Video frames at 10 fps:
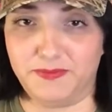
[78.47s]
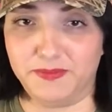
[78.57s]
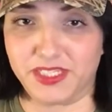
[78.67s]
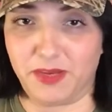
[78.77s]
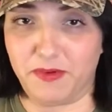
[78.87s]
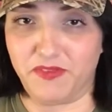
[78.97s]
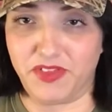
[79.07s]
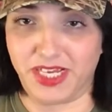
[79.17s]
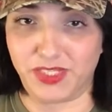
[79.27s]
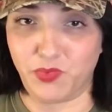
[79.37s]
some of the
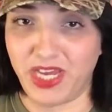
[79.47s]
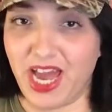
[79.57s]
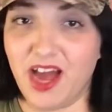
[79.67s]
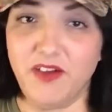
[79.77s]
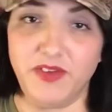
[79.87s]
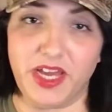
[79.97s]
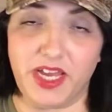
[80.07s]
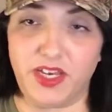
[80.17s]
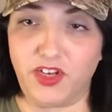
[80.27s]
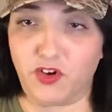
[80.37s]
things we have,
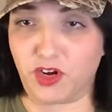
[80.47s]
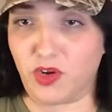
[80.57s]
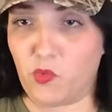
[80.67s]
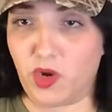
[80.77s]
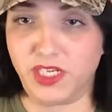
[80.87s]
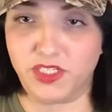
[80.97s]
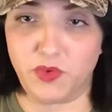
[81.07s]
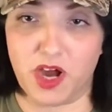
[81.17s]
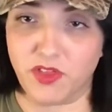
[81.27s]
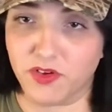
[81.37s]
and you're going to want to
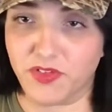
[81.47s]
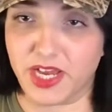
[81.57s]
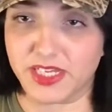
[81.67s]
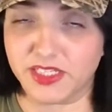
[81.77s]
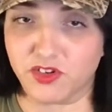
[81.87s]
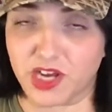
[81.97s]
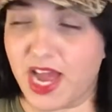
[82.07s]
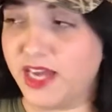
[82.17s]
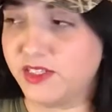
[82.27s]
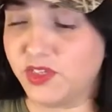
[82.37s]
do other things. You're going to
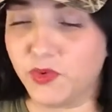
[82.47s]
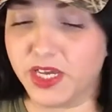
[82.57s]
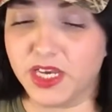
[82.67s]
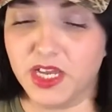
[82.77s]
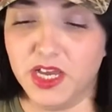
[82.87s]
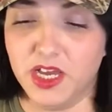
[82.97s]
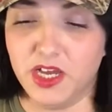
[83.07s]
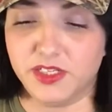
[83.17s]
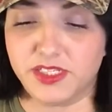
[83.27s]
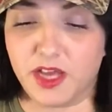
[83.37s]
add to it
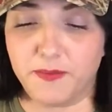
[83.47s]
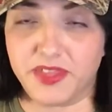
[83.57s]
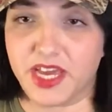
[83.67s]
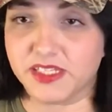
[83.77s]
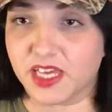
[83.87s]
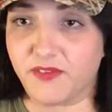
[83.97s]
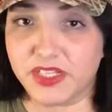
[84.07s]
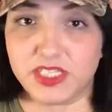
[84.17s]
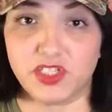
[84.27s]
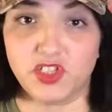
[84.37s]
some things. Like if
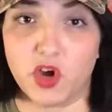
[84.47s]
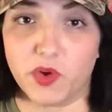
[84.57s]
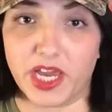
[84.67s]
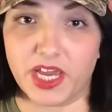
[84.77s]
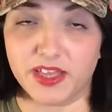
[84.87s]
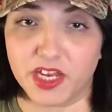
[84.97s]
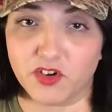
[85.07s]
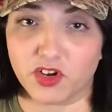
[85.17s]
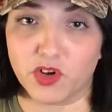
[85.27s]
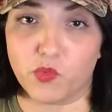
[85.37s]
it's snowing, then
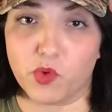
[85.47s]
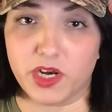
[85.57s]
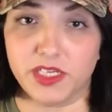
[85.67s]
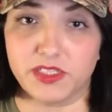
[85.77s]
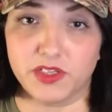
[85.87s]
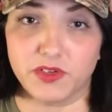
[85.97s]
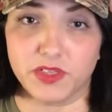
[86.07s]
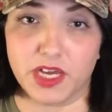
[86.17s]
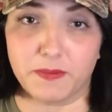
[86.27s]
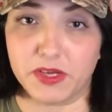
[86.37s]
you're going to want to do
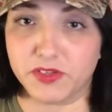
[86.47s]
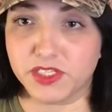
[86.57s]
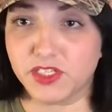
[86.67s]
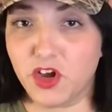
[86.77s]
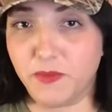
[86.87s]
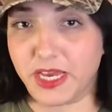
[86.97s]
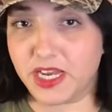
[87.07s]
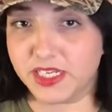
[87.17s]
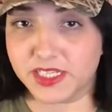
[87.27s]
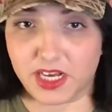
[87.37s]
like build a
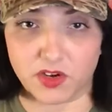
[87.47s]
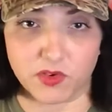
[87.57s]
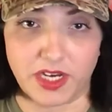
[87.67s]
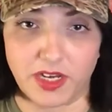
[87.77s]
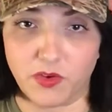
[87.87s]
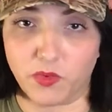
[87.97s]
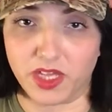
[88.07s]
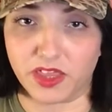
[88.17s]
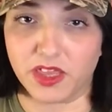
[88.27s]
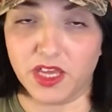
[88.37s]
snowman and decorate it
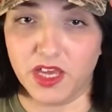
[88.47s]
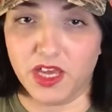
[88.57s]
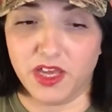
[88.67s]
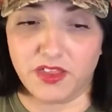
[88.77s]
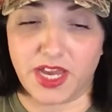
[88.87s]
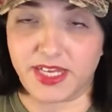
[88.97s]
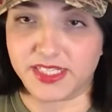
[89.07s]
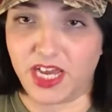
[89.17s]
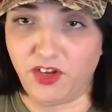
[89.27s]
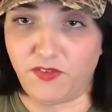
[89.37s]
with things
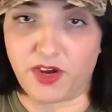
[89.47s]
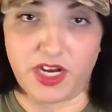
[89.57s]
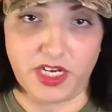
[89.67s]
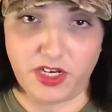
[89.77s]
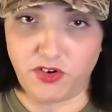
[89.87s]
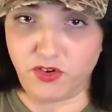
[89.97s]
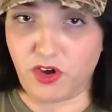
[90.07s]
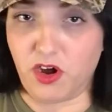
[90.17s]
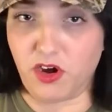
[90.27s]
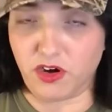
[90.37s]
that you find in your
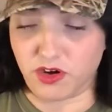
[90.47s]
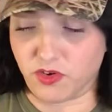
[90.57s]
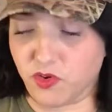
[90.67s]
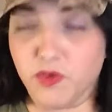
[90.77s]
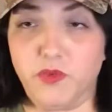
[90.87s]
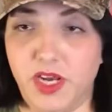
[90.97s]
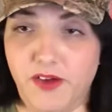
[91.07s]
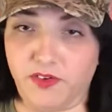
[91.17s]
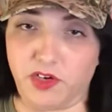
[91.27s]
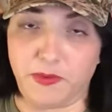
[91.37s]
yard or
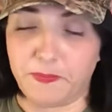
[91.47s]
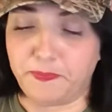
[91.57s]
whatever.